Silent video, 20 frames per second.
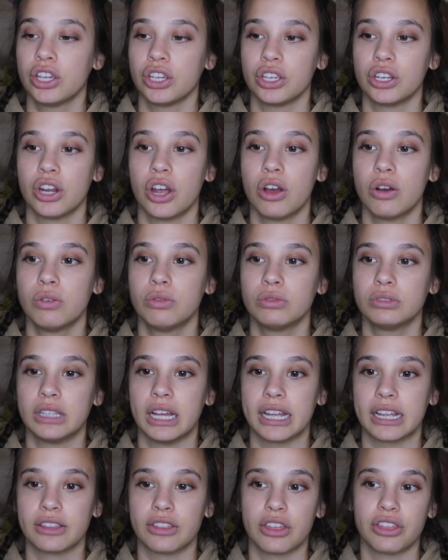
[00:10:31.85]
you know,
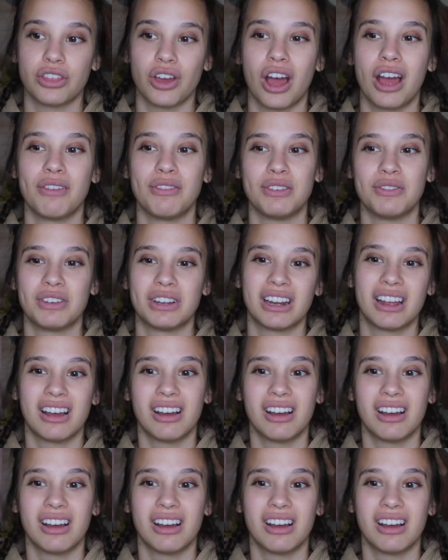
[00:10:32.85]
like the thought of even,